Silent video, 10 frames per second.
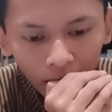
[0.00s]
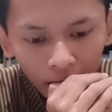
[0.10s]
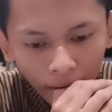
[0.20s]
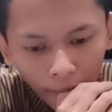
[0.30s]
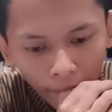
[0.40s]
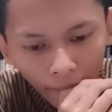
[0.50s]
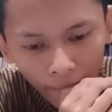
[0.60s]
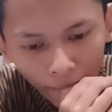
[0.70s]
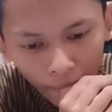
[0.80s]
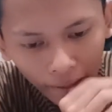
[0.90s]

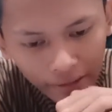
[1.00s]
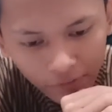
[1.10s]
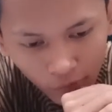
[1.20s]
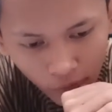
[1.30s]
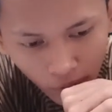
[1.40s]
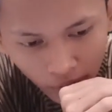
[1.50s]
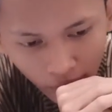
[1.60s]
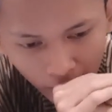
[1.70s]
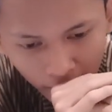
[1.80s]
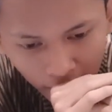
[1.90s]
as
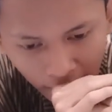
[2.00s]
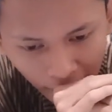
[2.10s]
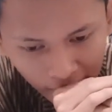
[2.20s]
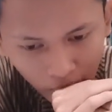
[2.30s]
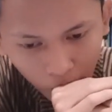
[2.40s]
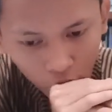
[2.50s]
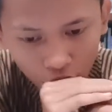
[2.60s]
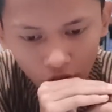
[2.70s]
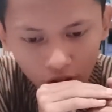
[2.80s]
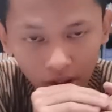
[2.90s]
for like the
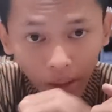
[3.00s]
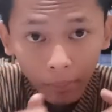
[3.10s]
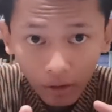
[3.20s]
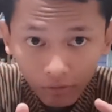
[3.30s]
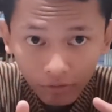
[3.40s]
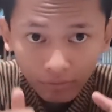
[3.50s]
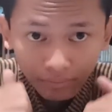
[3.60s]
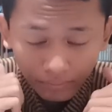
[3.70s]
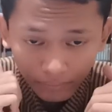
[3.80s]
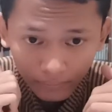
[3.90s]
motions above,
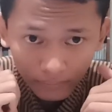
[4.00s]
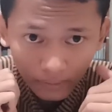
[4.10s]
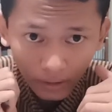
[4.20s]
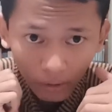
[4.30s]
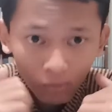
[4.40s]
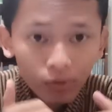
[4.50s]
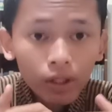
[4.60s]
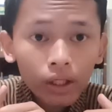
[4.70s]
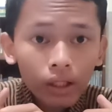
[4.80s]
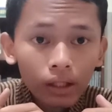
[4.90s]

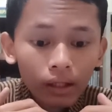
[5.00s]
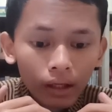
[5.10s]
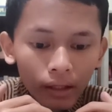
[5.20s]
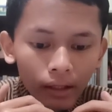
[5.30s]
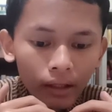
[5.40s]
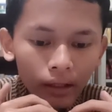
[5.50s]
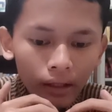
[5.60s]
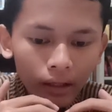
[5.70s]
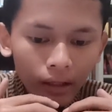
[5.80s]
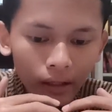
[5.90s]
we
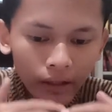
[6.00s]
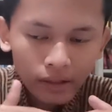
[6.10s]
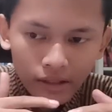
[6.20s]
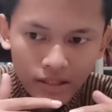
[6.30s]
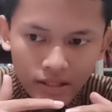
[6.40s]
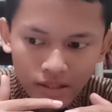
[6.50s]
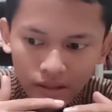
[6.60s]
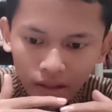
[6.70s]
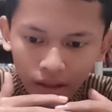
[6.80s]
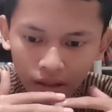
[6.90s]
in
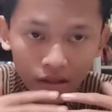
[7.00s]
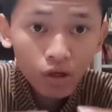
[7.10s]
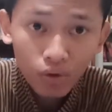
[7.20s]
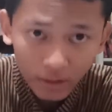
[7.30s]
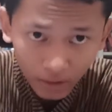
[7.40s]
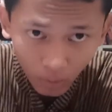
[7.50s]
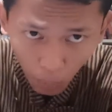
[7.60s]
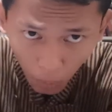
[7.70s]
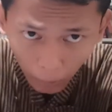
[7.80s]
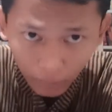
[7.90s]
this theoretical
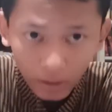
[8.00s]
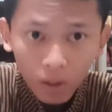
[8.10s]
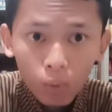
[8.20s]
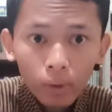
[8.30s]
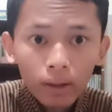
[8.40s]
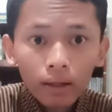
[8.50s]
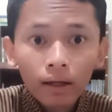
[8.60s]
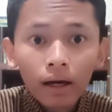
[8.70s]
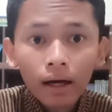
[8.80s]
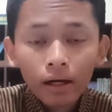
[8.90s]
world
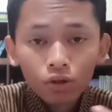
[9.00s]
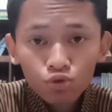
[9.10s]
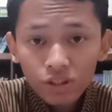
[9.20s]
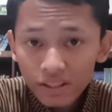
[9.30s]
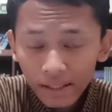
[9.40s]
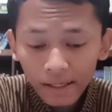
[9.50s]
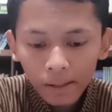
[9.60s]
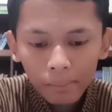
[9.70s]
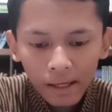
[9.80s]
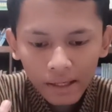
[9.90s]
will treat
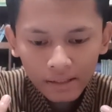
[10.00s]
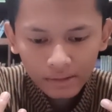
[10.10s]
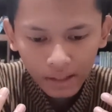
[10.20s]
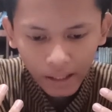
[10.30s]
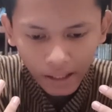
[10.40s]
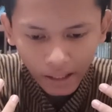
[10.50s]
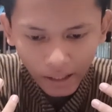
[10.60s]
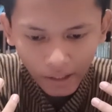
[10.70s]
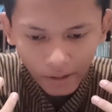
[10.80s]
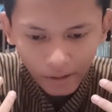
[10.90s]
time as
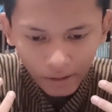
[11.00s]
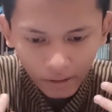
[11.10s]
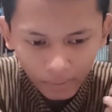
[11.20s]
a